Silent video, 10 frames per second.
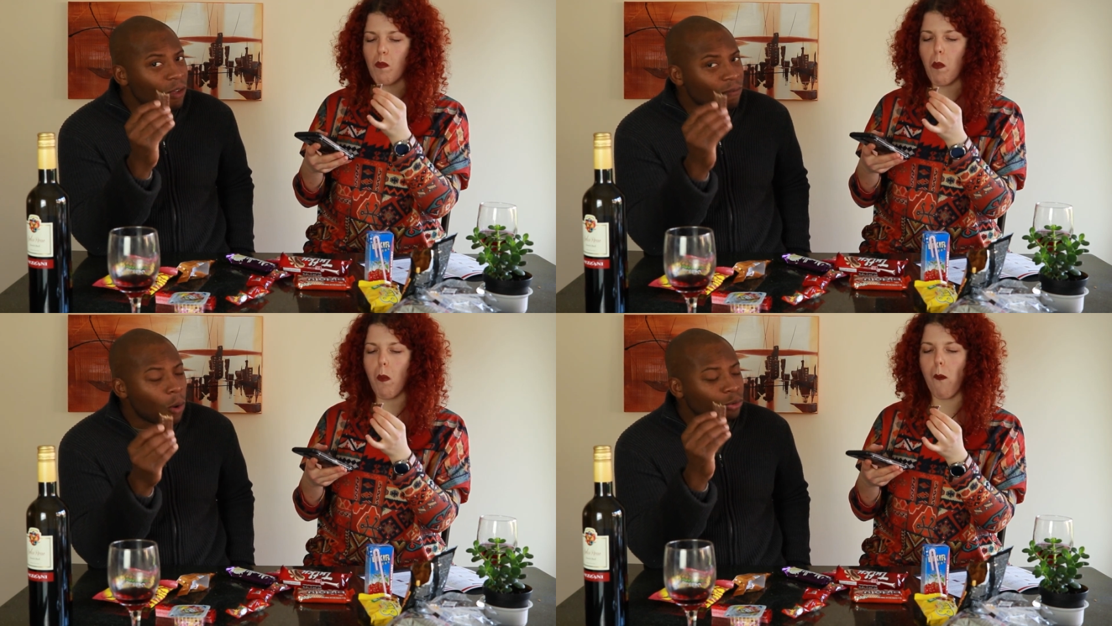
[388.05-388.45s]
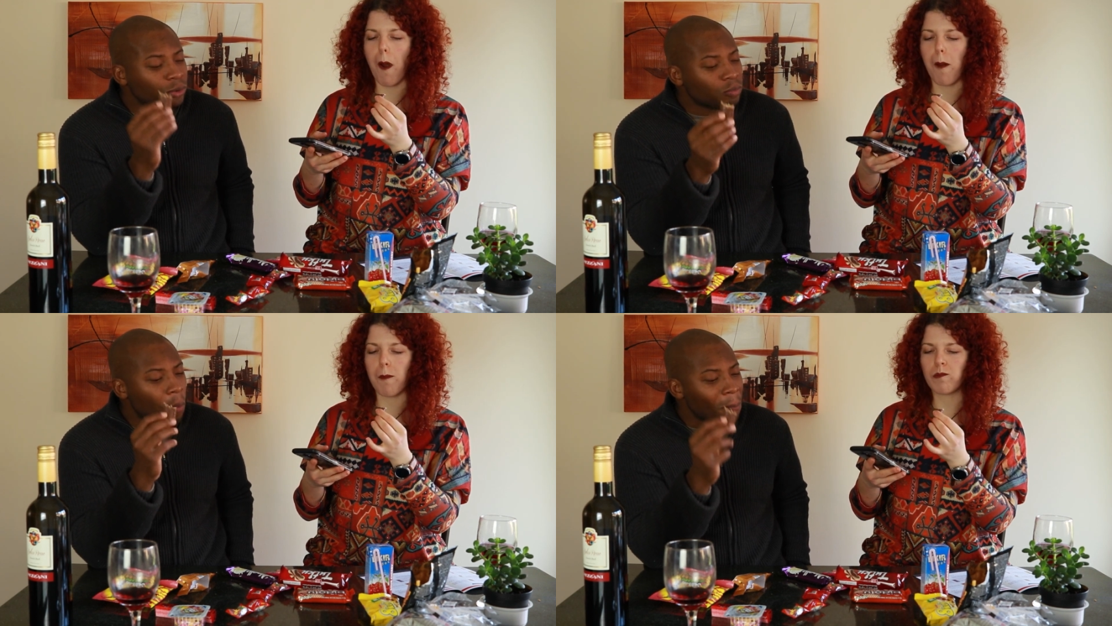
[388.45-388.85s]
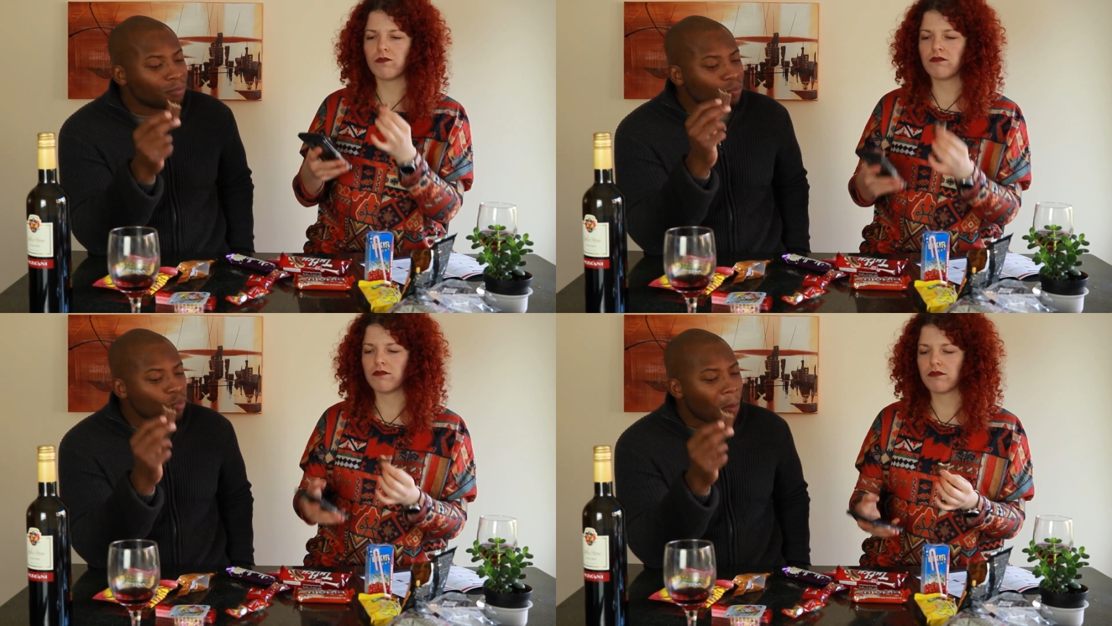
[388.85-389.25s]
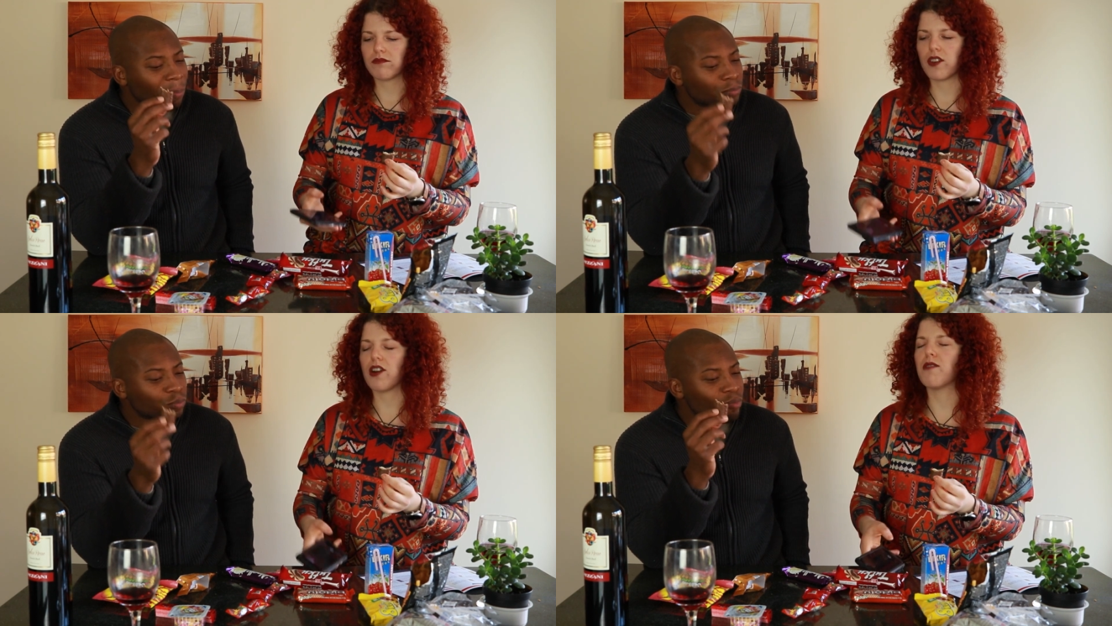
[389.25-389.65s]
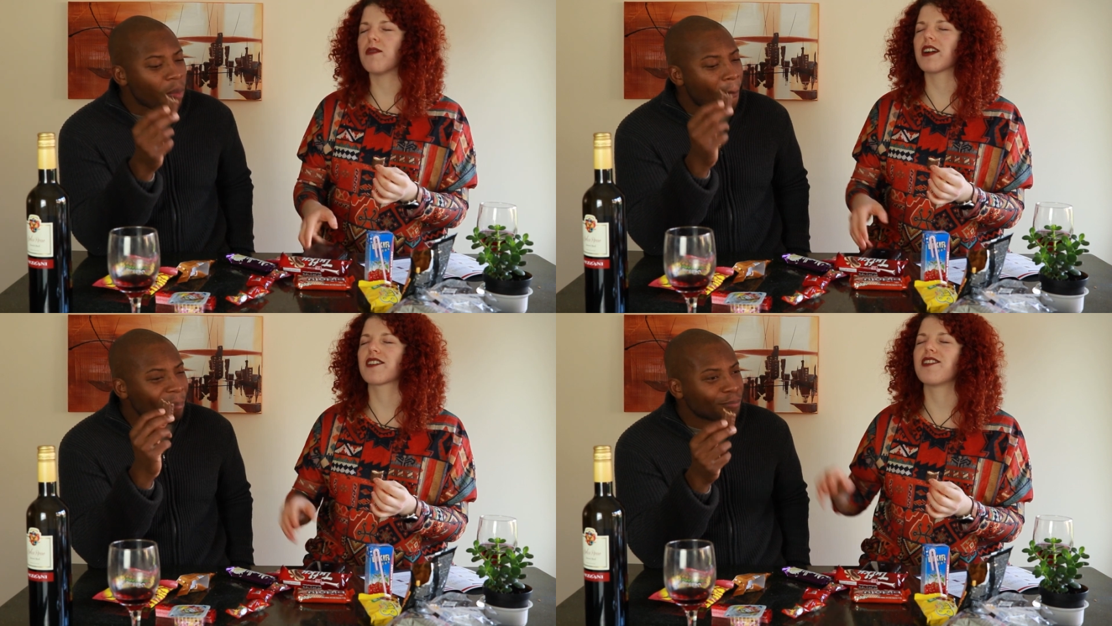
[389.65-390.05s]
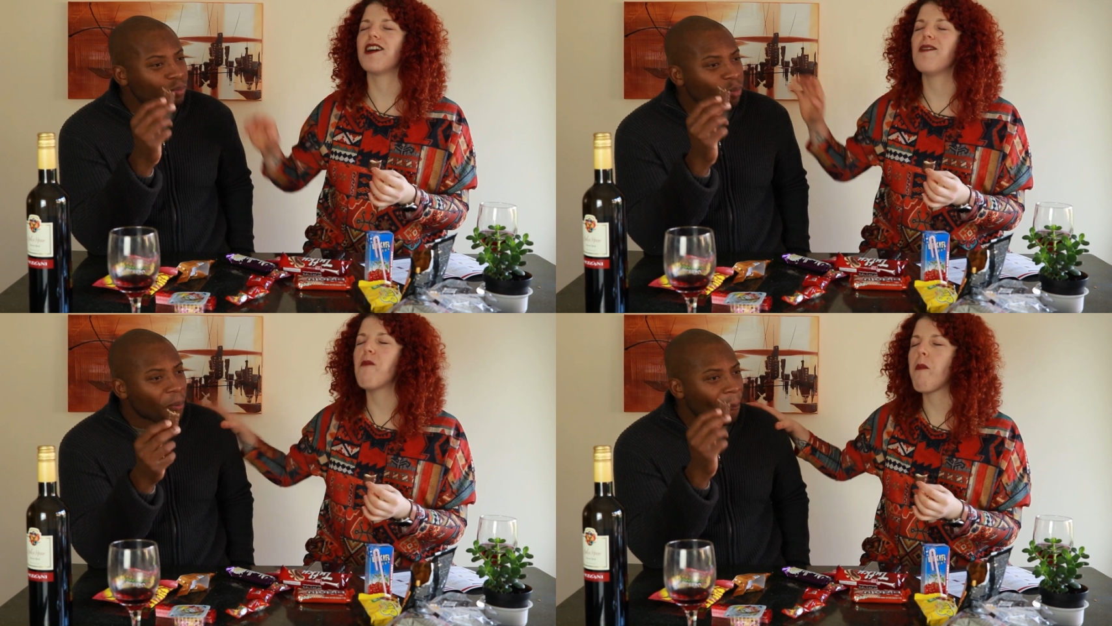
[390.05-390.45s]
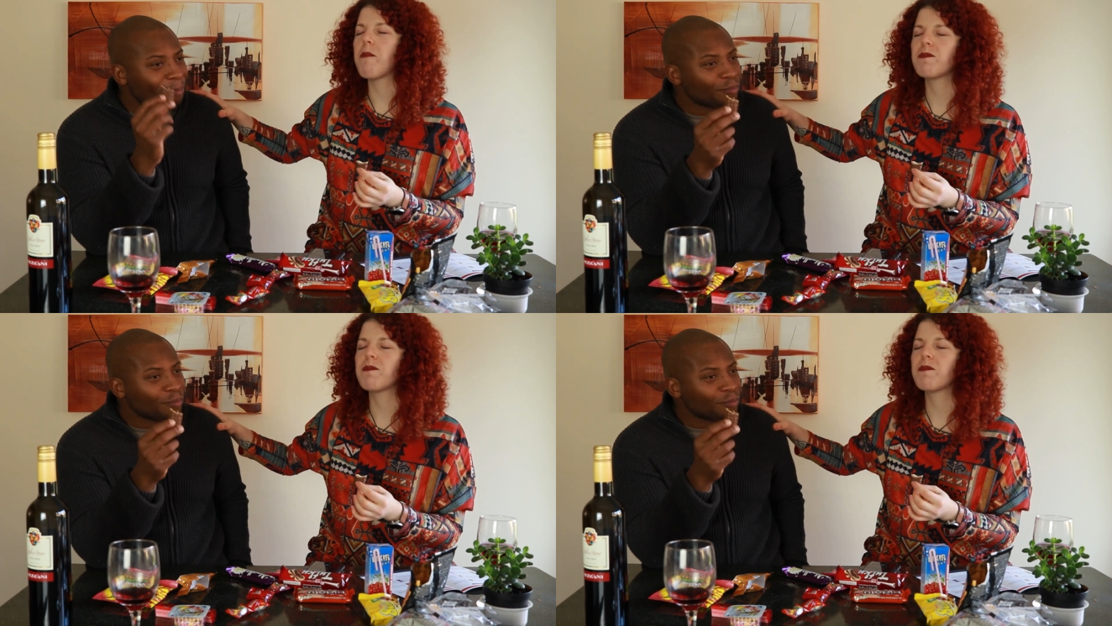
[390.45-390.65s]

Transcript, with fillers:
Speaker 1: Folks. Oh my god.